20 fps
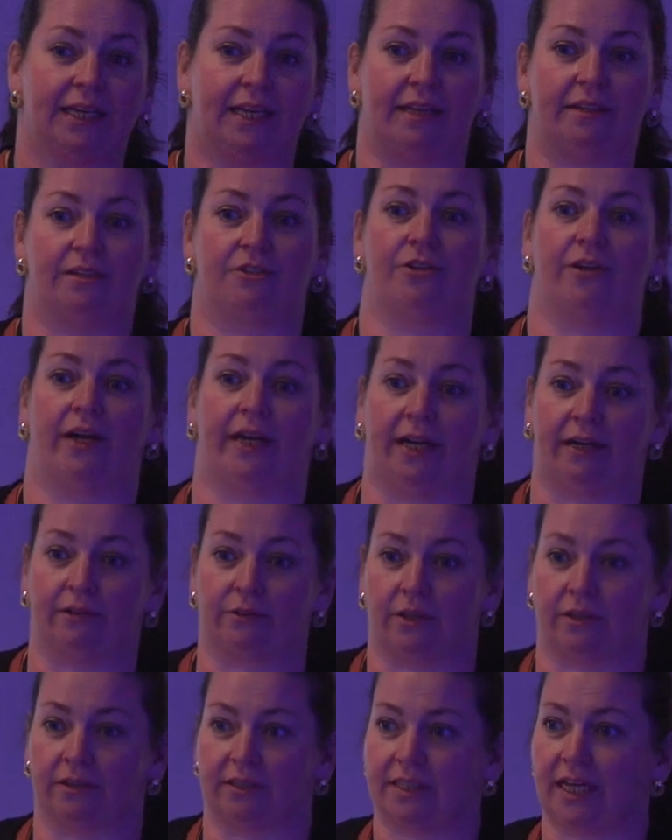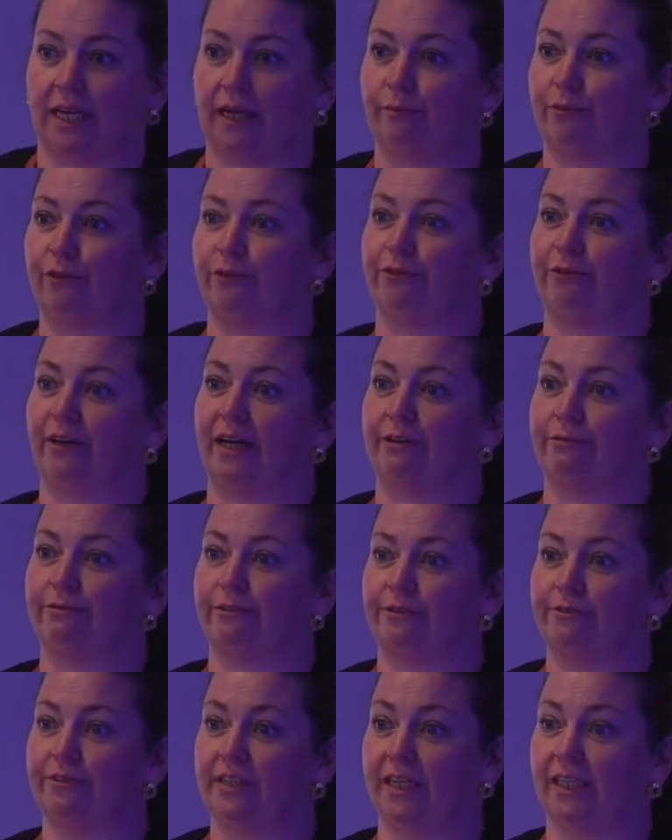get the train out on time for
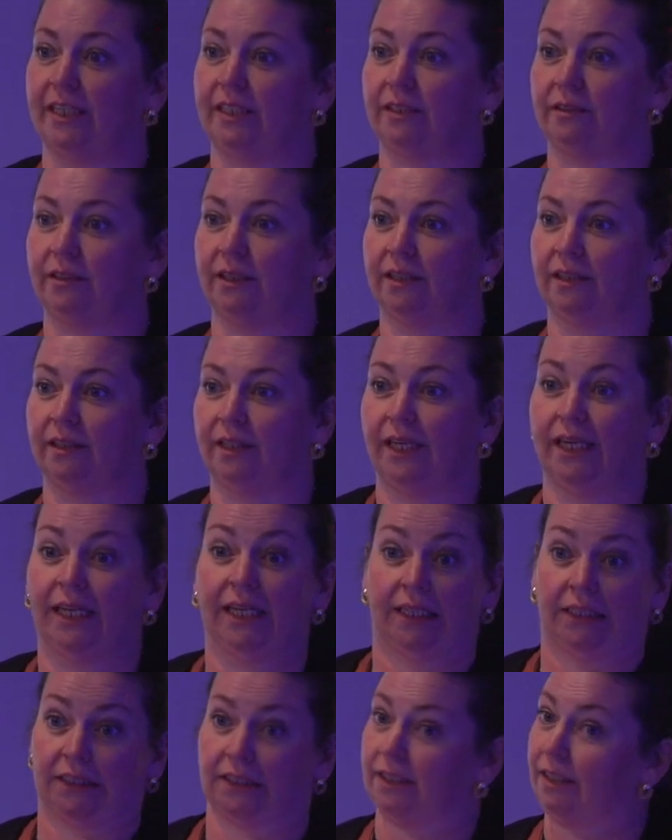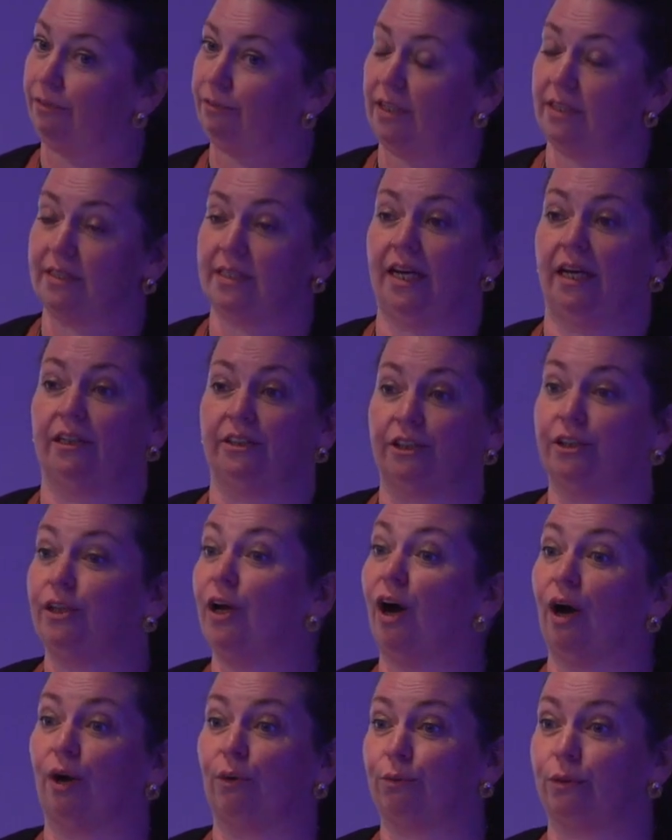5:15? I've got to tell you,
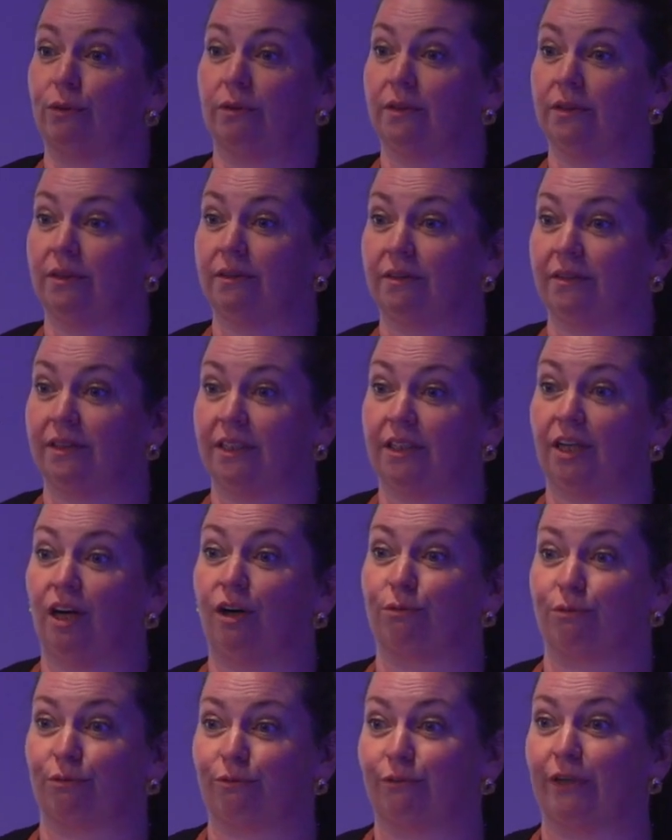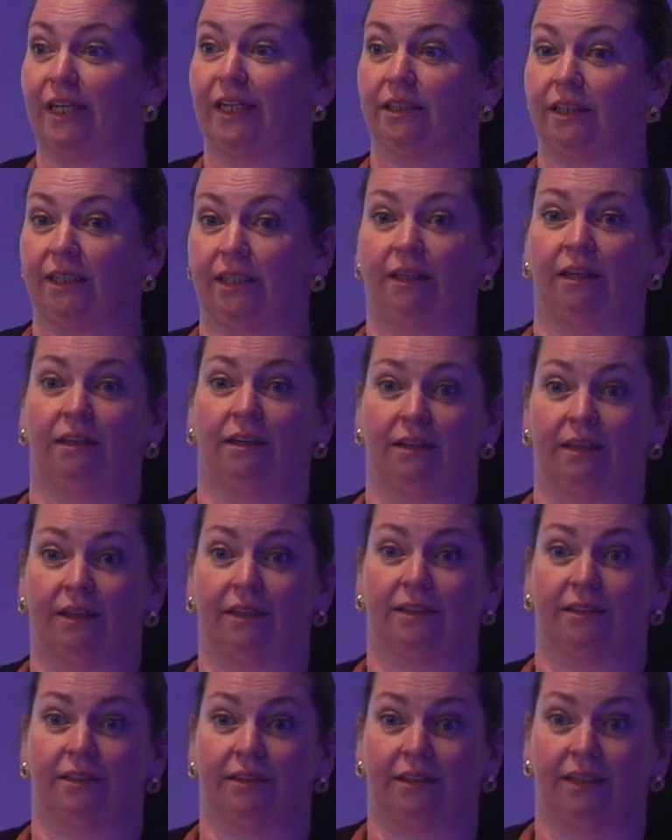no, they don't really.
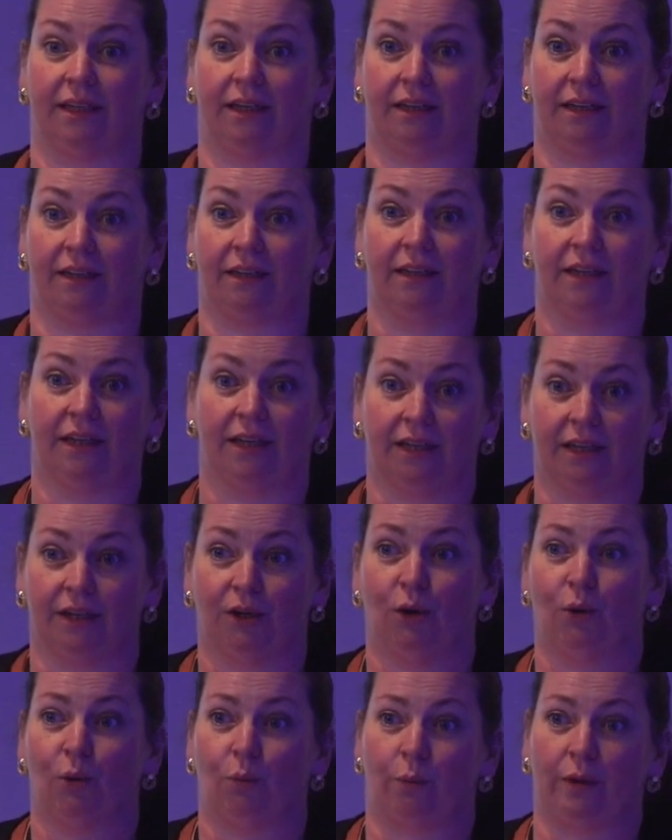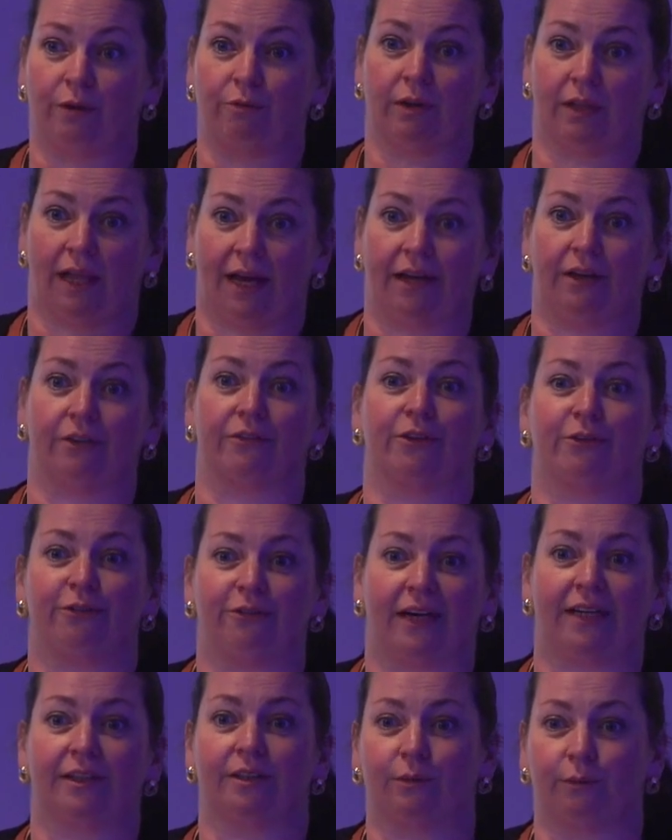And we rely on the
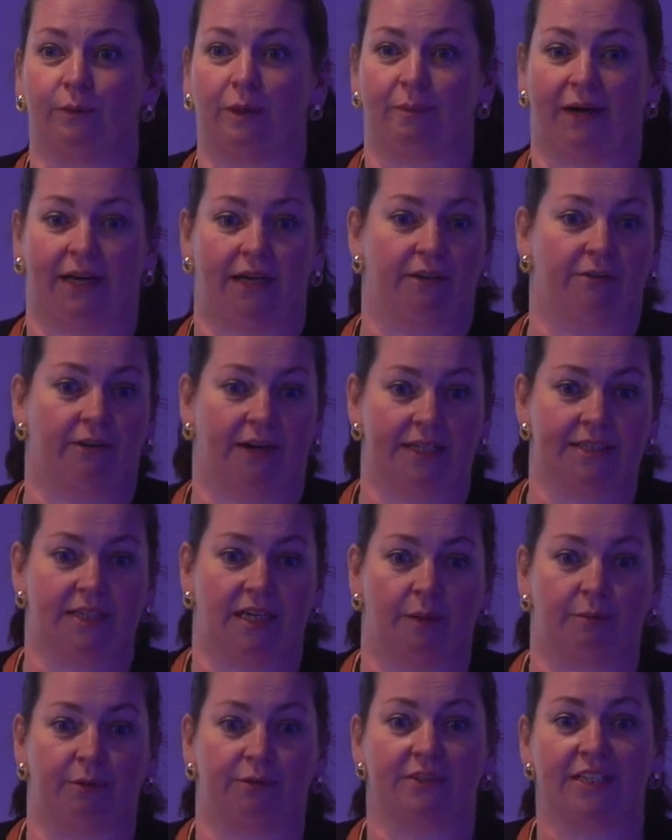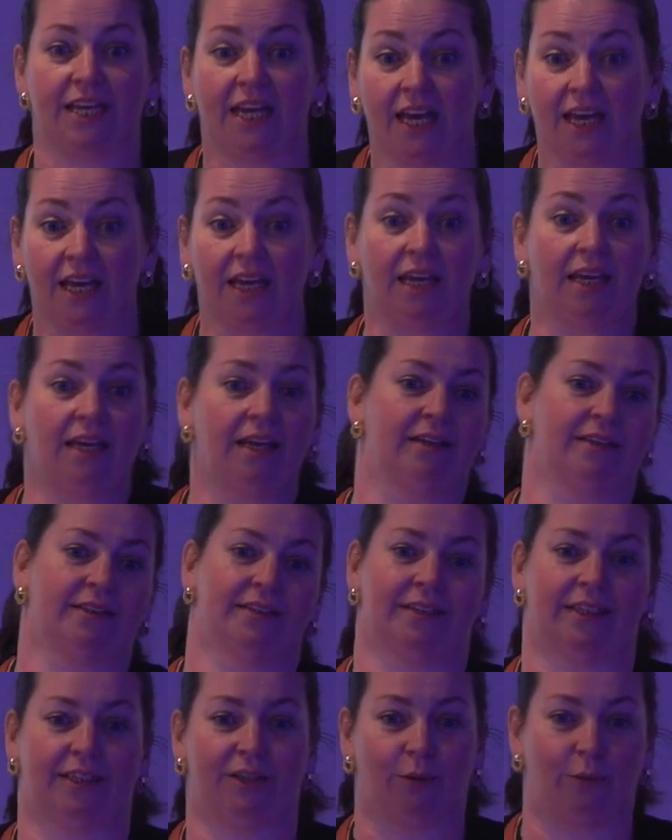fact that we buy the right type of tea.
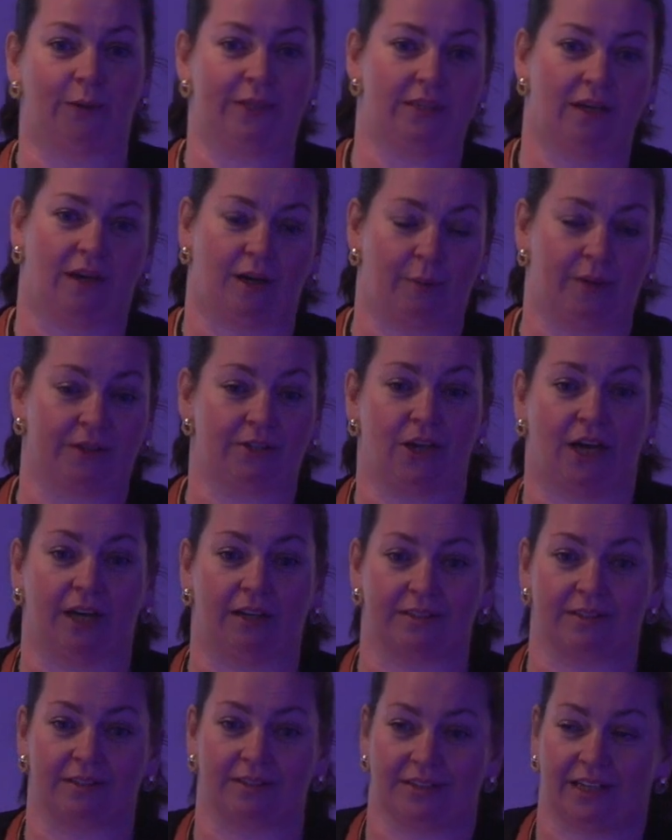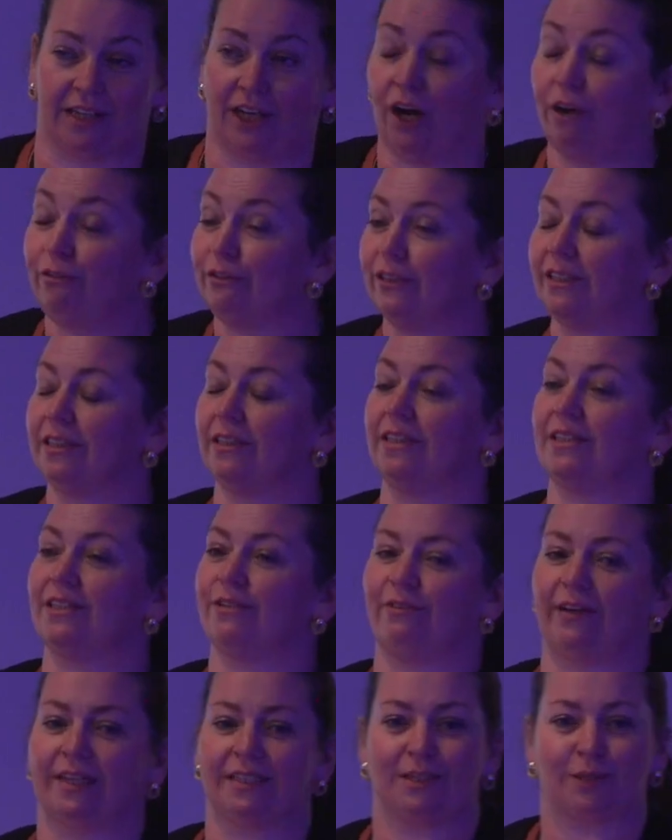I know we talk about toilets and tea often at these
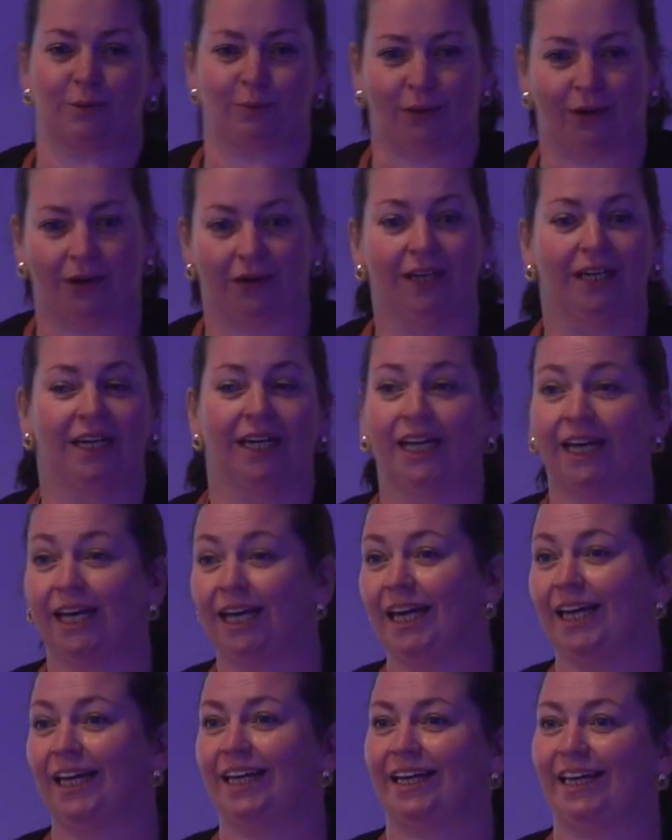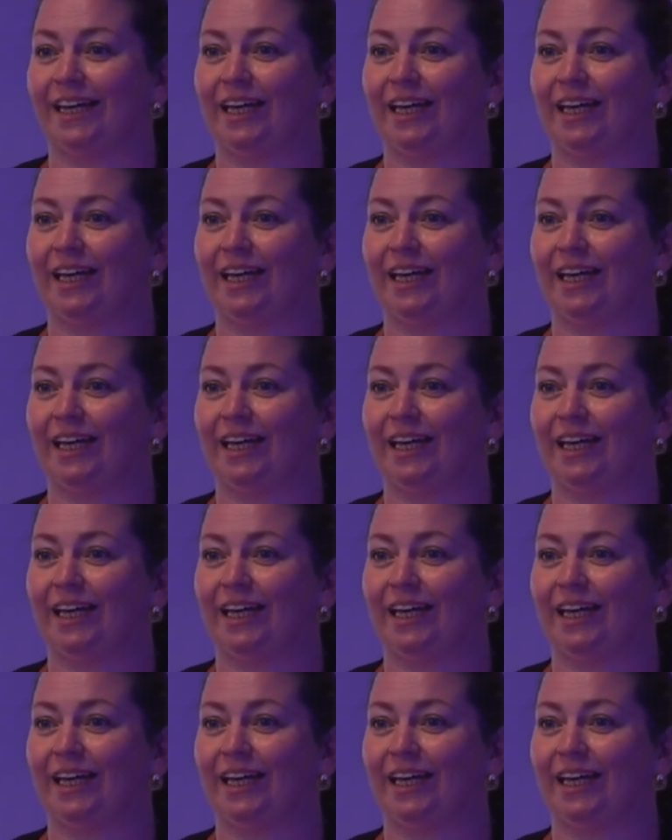events, but it